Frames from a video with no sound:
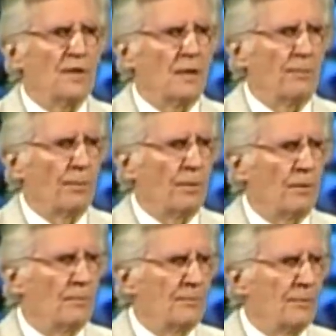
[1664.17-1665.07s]
temple,
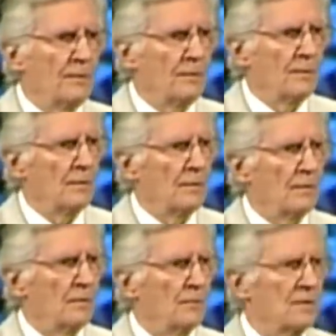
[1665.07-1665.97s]

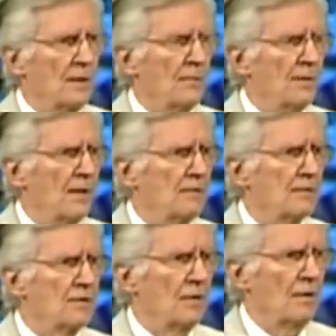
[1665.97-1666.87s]
the old tabernacle
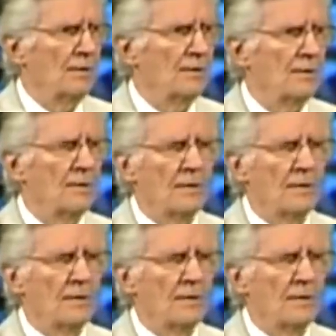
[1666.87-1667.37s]
that's gone.